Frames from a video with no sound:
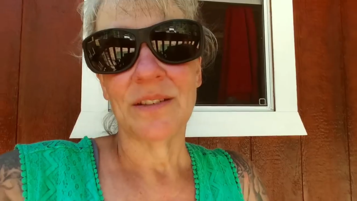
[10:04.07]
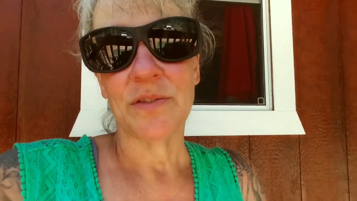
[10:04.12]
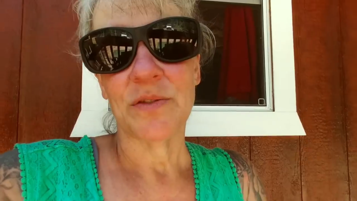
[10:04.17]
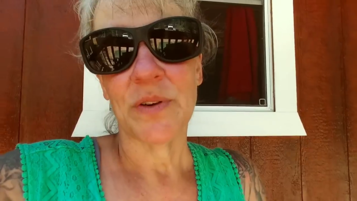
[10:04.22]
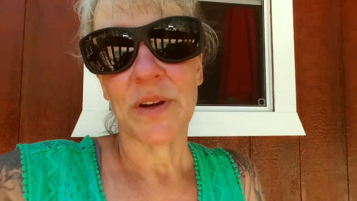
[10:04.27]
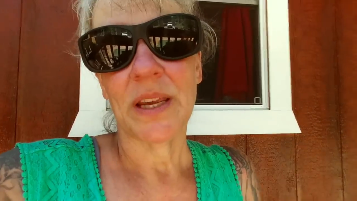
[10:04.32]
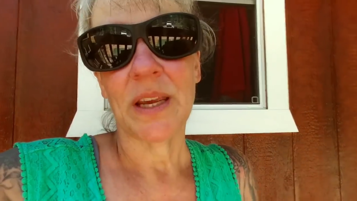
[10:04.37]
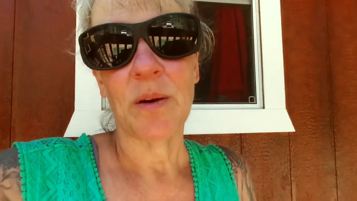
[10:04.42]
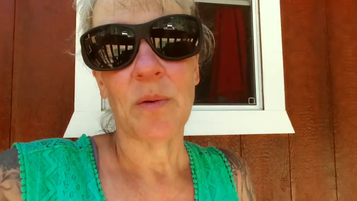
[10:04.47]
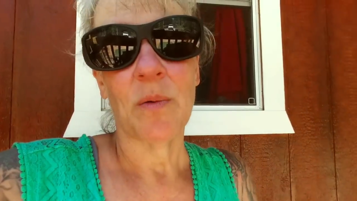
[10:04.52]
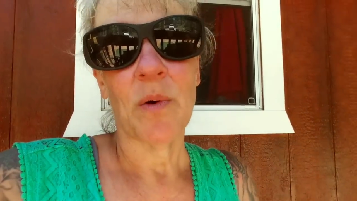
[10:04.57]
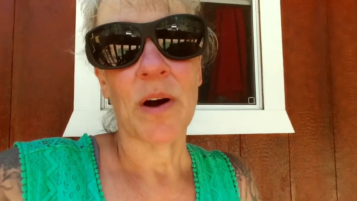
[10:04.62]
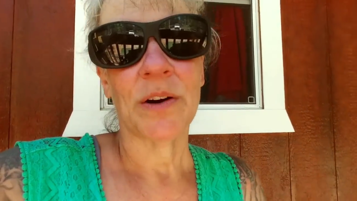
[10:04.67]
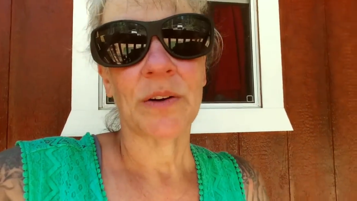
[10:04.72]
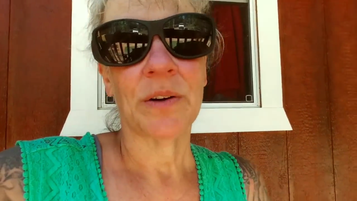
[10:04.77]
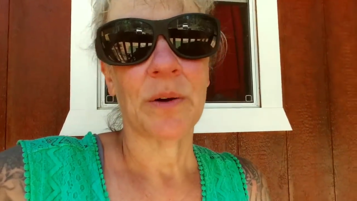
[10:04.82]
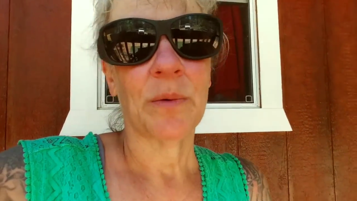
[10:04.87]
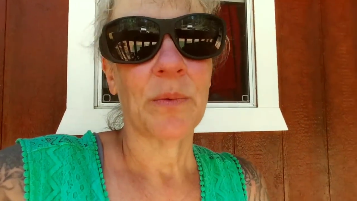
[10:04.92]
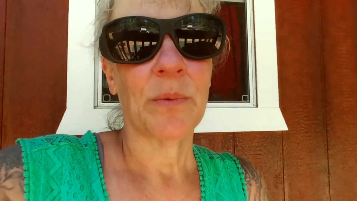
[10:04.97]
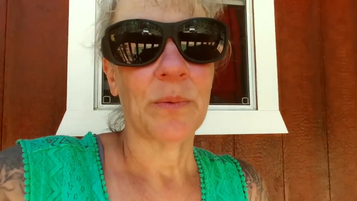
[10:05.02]
drinking
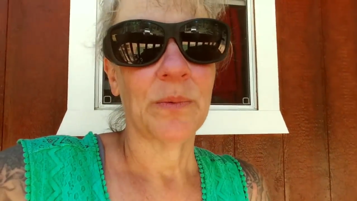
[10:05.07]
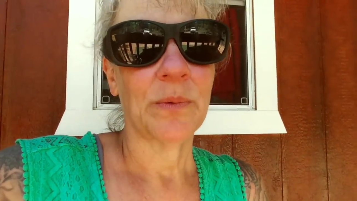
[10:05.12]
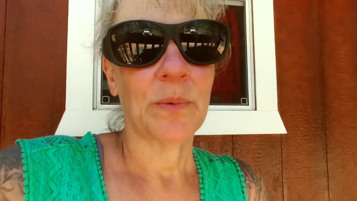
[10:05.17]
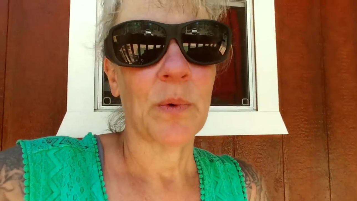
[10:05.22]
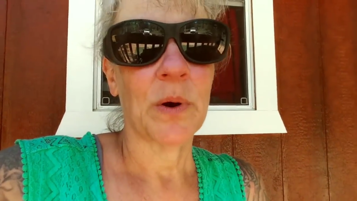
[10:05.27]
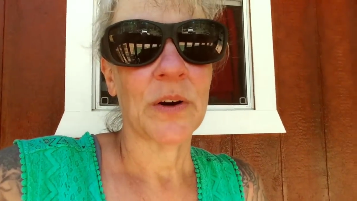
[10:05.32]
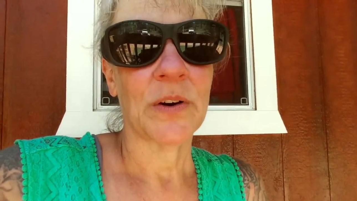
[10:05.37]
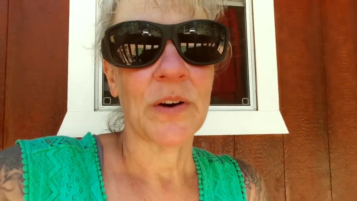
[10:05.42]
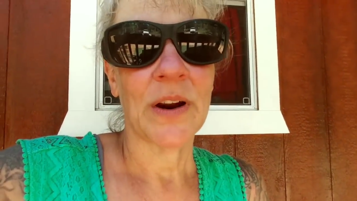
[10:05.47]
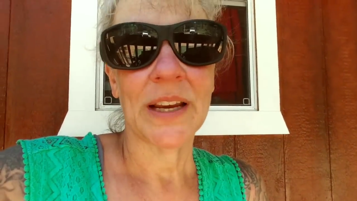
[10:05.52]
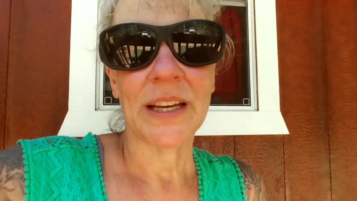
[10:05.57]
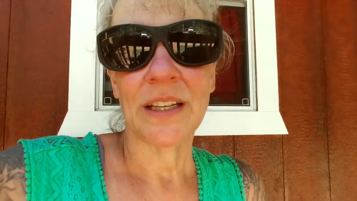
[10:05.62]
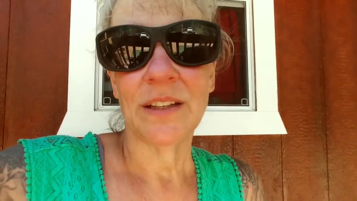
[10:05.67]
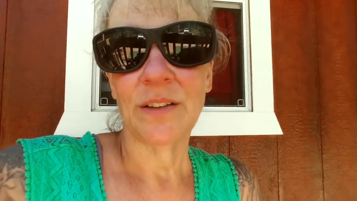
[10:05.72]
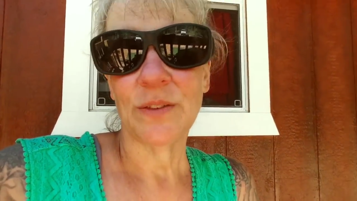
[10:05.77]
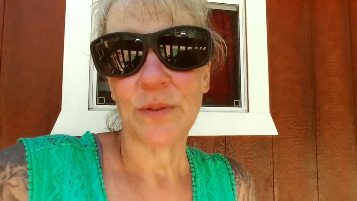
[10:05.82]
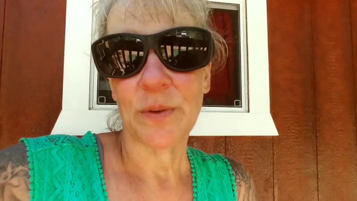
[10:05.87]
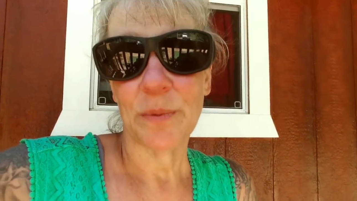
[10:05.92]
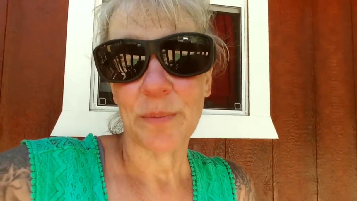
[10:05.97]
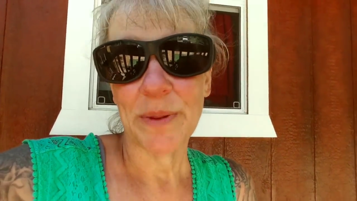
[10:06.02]
water or water I can
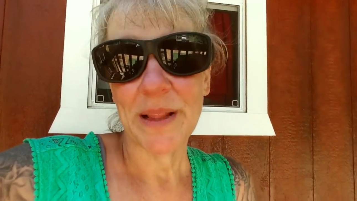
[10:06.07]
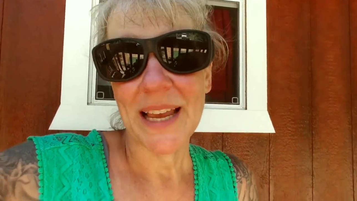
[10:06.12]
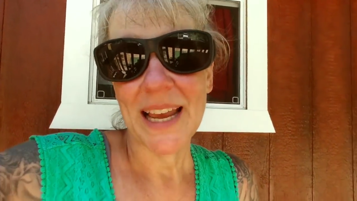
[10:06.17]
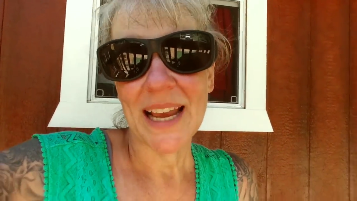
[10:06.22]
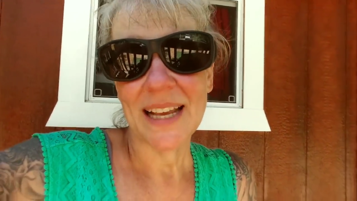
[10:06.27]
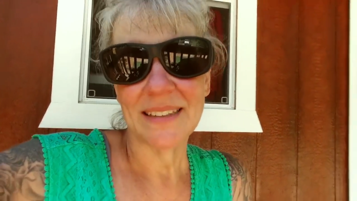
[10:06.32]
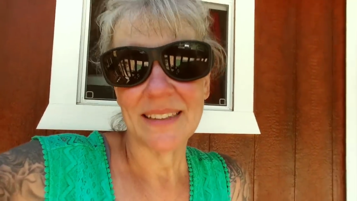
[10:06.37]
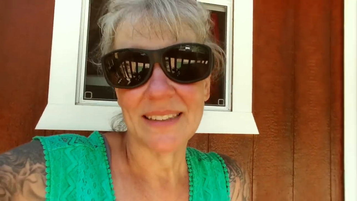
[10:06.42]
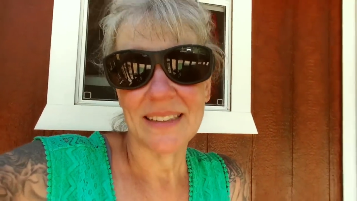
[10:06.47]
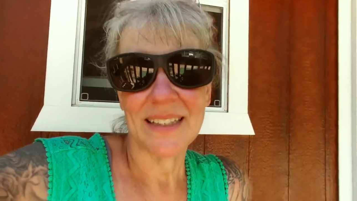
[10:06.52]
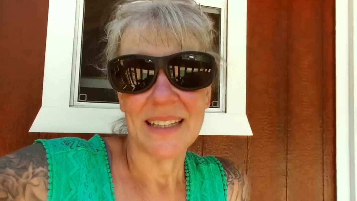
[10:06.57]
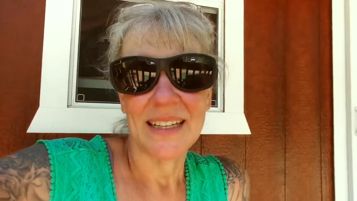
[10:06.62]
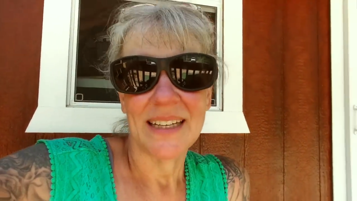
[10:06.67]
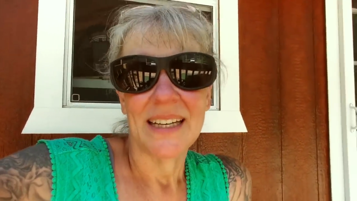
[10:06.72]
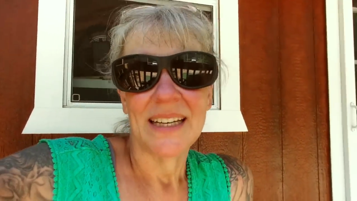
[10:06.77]
use for plants.